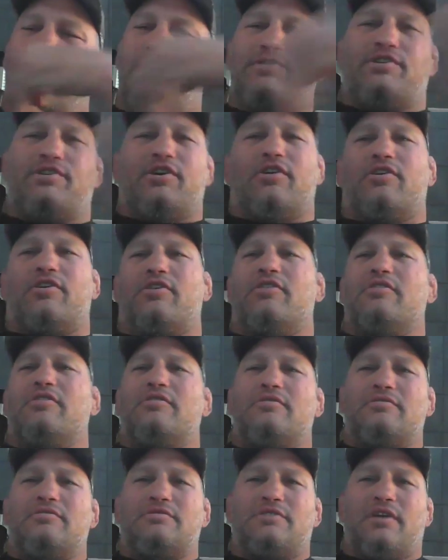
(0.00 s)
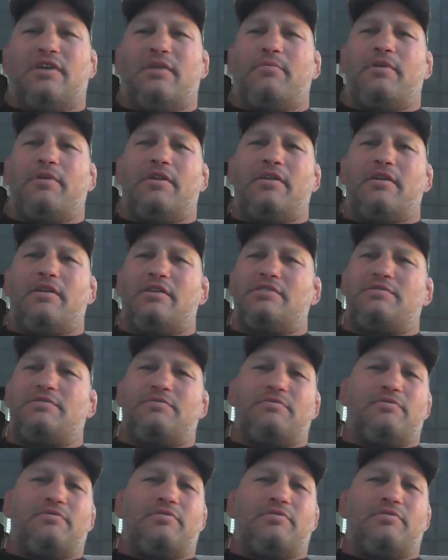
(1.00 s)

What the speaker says: I was younger. So I mean, it's